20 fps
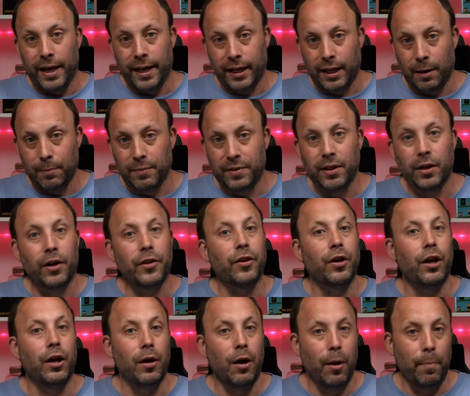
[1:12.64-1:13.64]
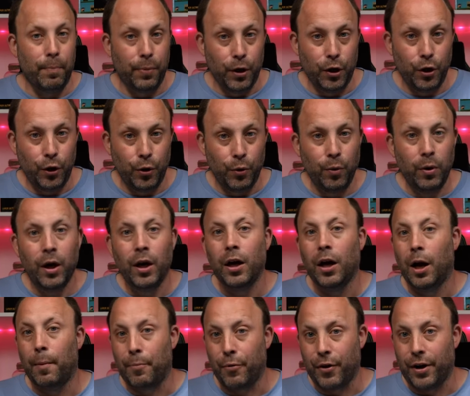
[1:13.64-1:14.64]
It comes in either a blue,
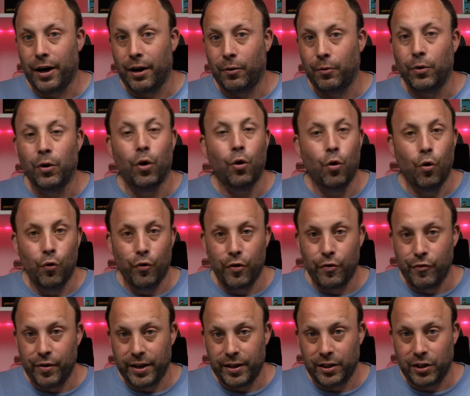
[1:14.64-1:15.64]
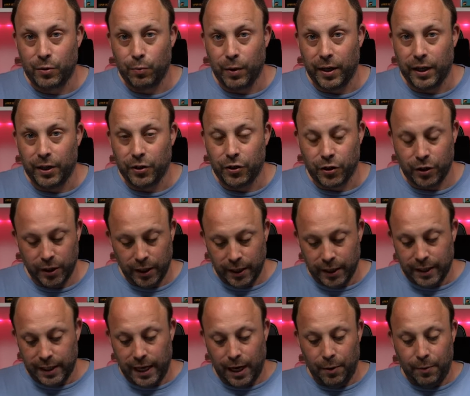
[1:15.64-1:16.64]
a brown, or a red switch.
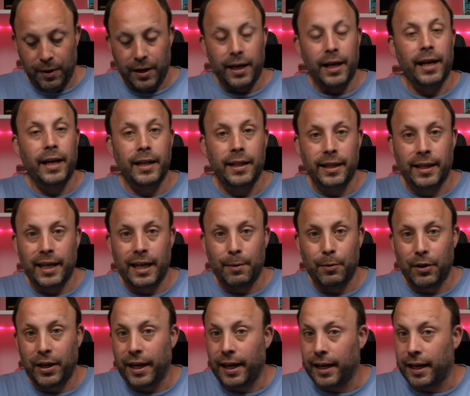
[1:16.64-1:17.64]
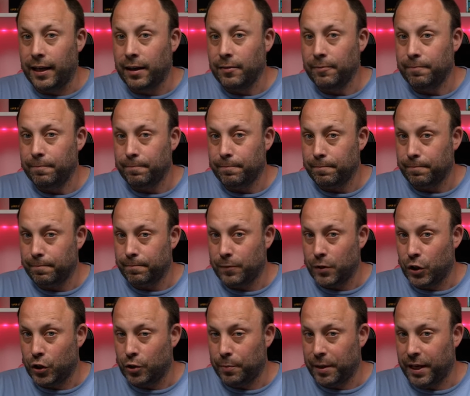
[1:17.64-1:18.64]
Now, in the keyboard here,
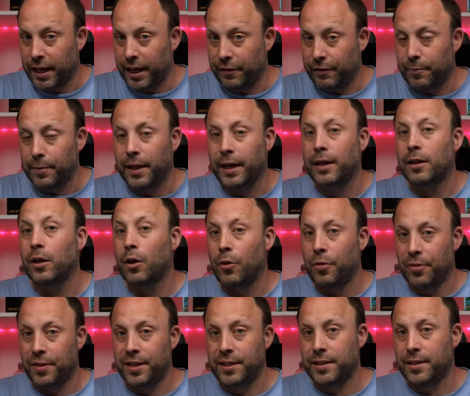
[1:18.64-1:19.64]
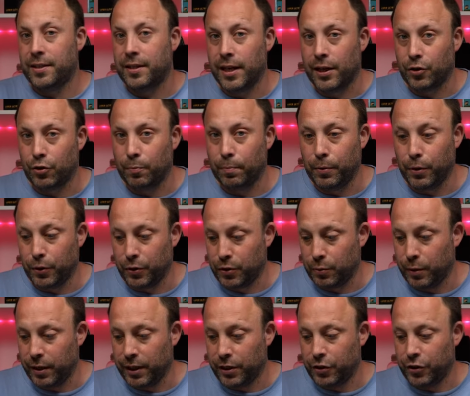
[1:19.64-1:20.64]
you should be able to hear from that, this is the actual blue
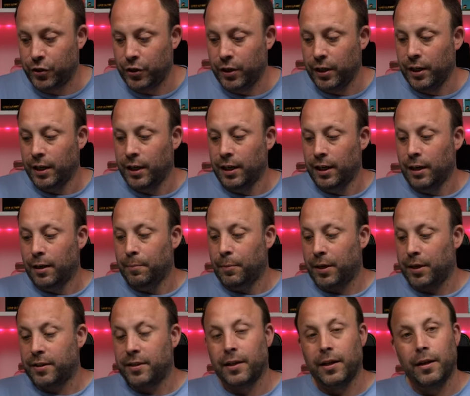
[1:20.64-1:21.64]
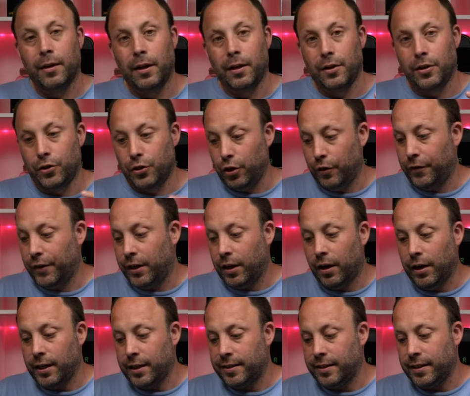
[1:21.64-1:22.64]
switch, but Nuphy
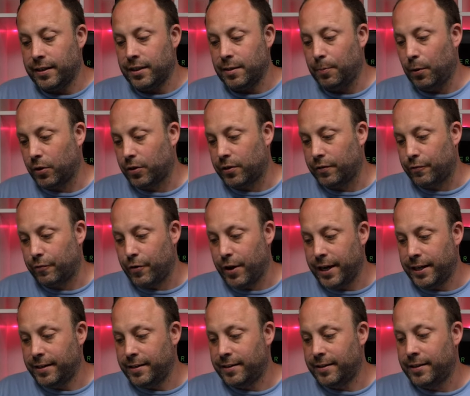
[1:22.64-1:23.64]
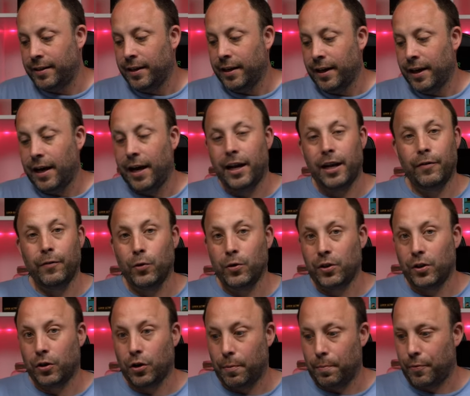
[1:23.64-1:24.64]
kindly sent us a box of reds, and I've
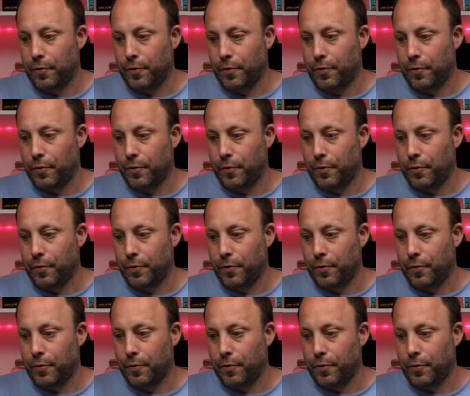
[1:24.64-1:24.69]
also got